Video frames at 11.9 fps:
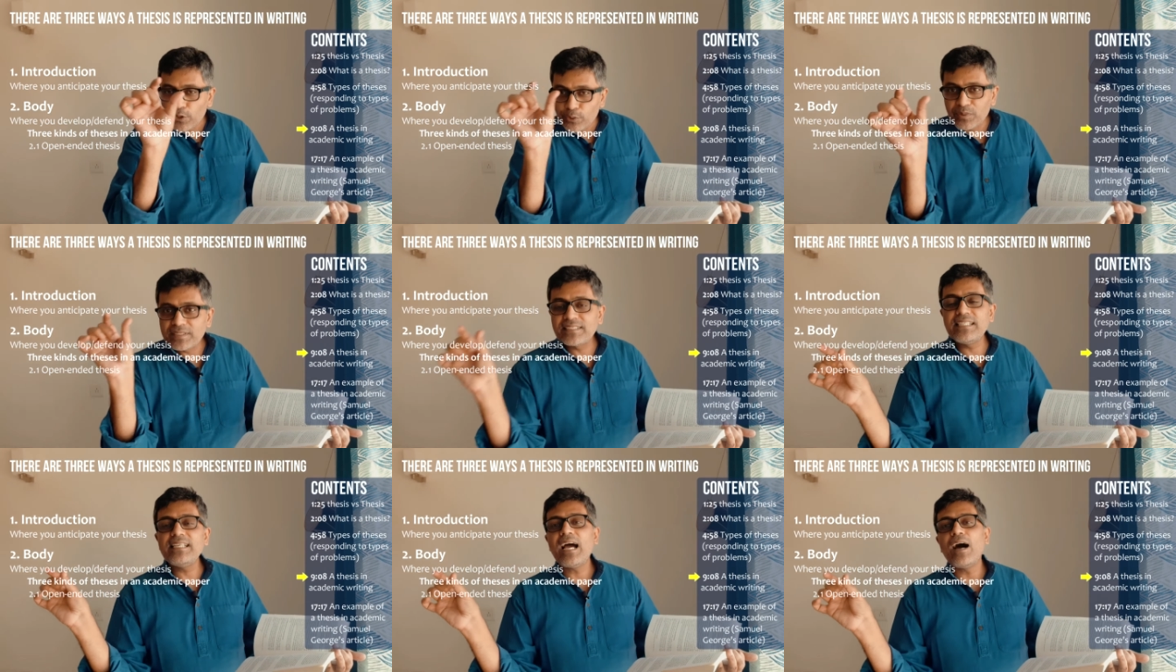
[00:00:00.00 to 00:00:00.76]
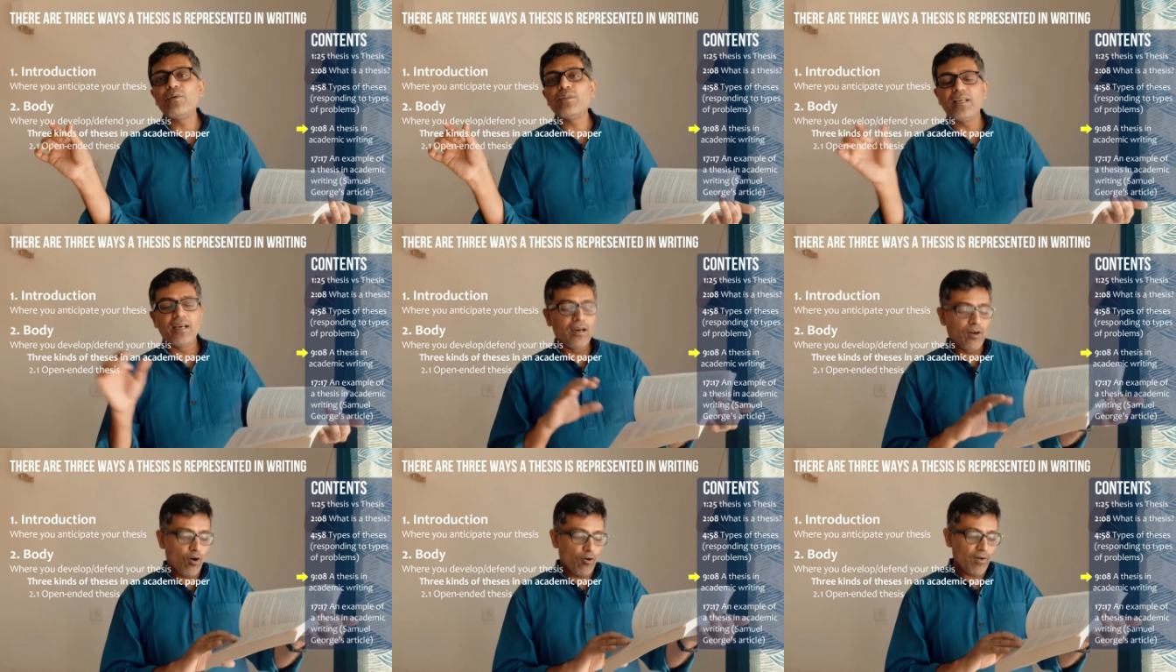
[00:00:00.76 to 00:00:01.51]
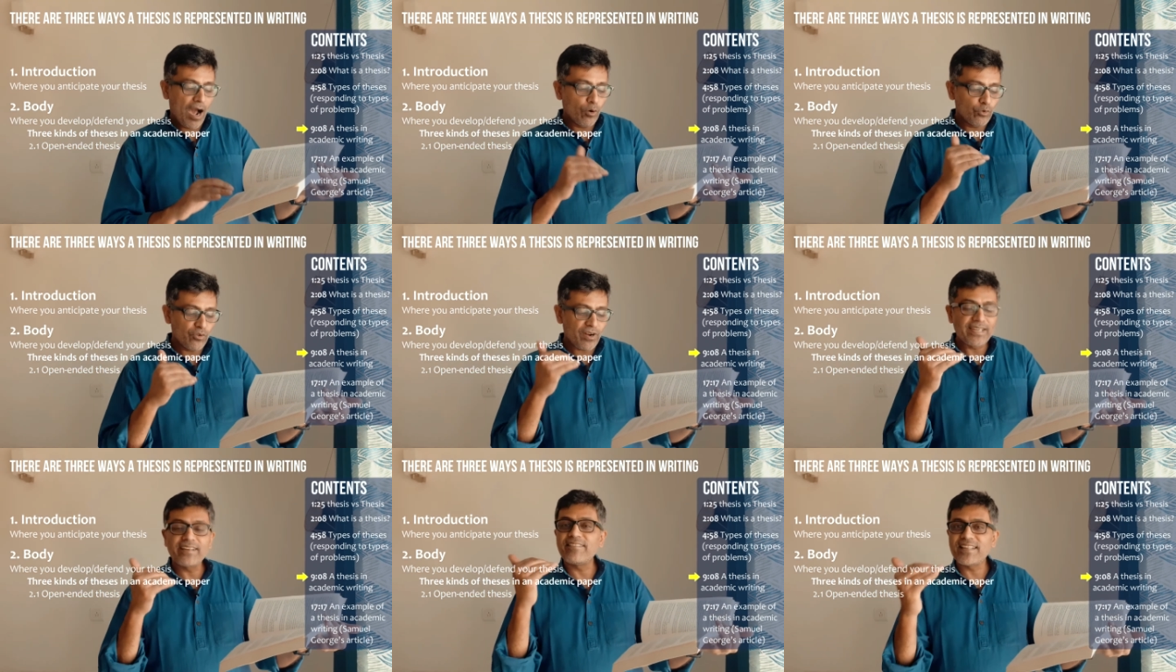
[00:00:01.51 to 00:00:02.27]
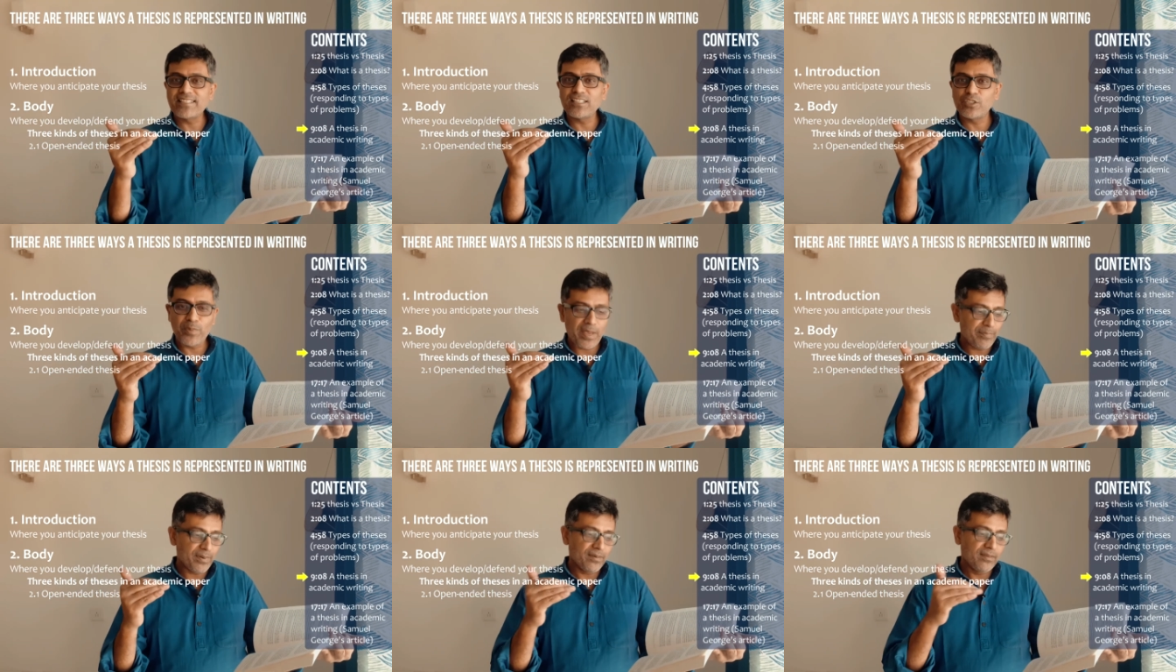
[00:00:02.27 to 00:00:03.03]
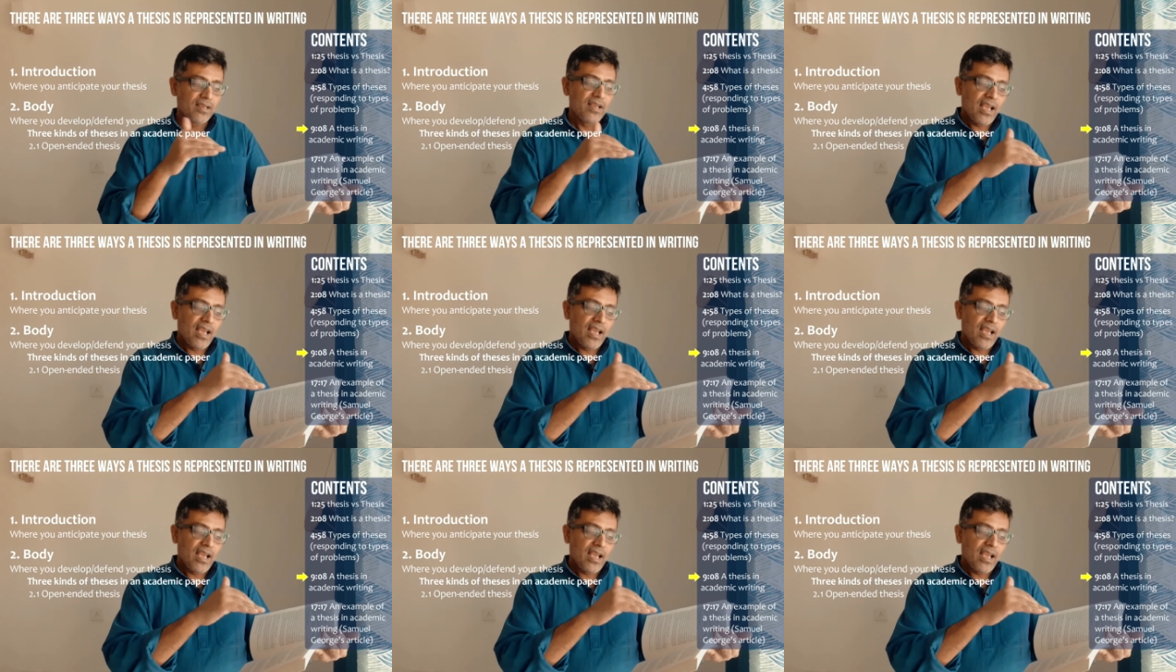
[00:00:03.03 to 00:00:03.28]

you will see how uh, of how to write a research paper.